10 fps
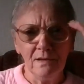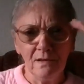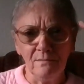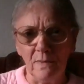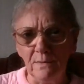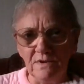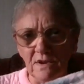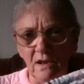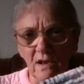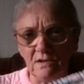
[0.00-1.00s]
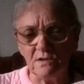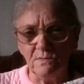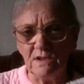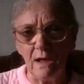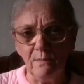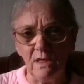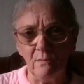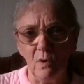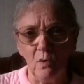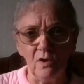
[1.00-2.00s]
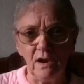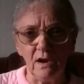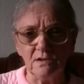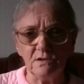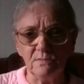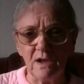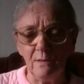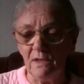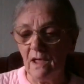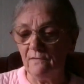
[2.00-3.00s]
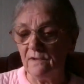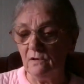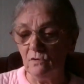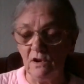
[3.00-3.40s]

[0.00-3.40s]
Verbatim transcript: maybe in sometime in the morning and sometime in the afternoon.